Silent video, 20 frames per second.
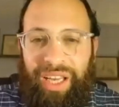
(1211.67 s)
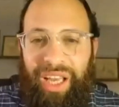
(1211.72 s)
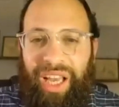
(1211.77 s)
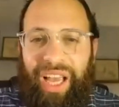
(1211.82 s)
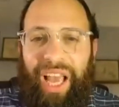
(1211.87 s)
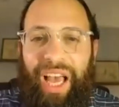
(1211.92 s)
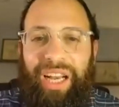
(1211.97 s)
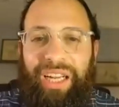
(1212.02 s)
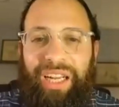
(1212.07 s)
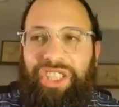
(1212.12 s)

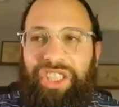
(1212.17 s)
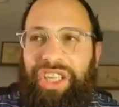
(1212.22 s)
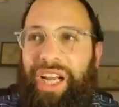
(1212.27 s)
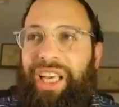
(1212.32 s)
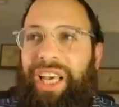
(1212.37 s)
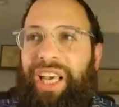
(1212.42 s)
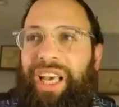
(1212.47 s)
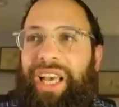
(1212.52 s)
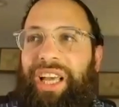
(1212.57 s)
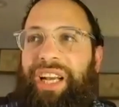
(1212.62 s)
Kenish, I
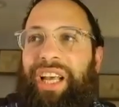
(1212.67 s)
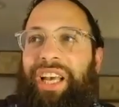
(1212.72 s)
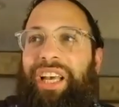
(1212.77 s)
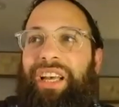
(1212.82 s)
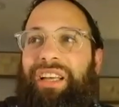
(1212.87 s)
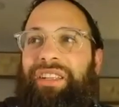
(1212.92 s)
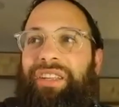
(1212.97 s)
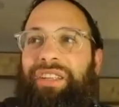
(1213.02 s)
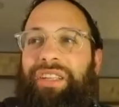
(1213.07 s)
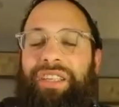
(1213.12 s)
can't
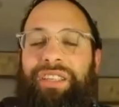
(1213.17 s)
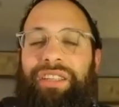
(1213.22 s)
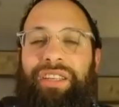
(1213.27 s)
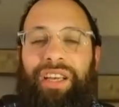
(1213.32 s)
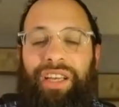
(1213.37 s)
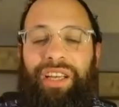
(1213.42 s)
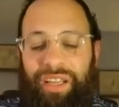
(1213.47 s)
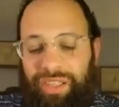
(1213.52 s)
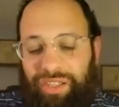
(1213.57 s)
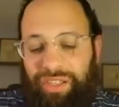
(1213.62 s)
handle it.
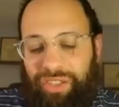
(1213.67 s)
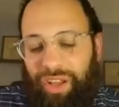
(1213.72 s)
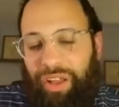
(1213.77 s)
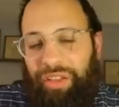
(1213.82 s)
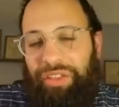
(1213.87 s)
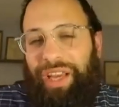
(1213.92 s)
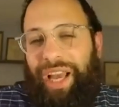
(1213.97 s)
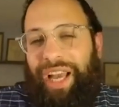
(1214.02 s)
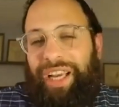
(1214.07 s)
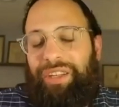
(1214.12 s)
There's
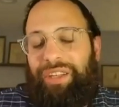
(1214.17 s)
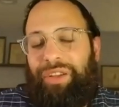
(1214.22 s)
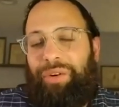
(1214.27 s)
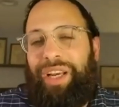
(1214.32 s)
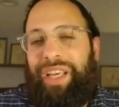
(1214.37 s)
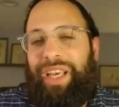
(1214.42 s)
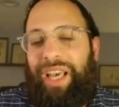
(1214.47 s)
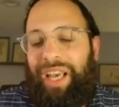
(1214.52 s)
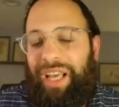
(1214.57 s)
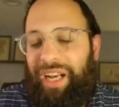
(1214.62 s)
nothing I can do. I
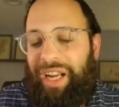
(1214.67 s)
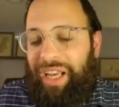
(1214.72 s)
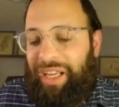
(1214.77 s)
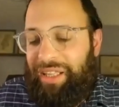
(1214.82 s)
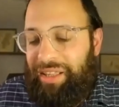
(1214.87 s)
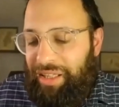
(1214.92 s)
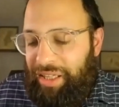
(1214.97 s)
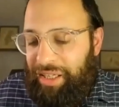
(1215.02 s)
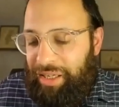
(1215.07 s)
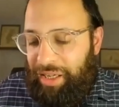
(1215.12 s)
can't
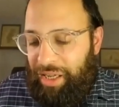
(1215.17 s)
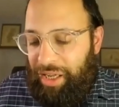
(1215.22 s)
handle it.